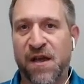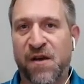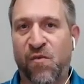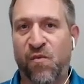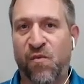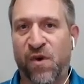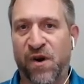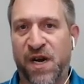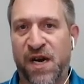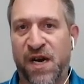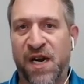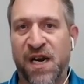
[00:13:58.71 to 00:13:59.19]

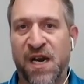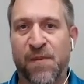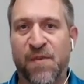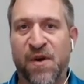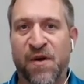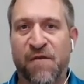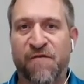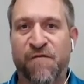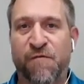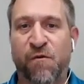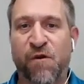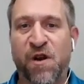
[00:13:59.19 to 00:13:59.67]
we're getting
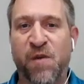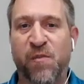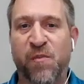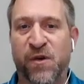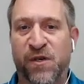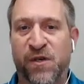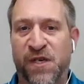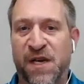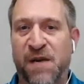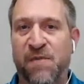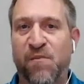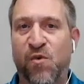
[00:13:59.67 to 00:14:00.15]
about 40%
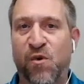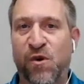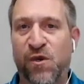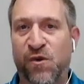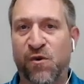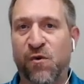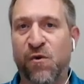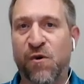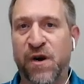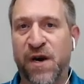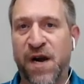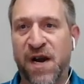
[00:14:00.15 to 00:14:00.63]
more
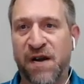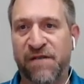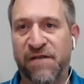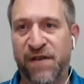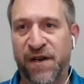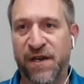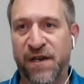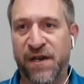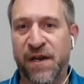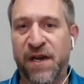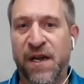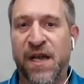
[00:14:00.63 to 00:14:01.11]
torque out of it.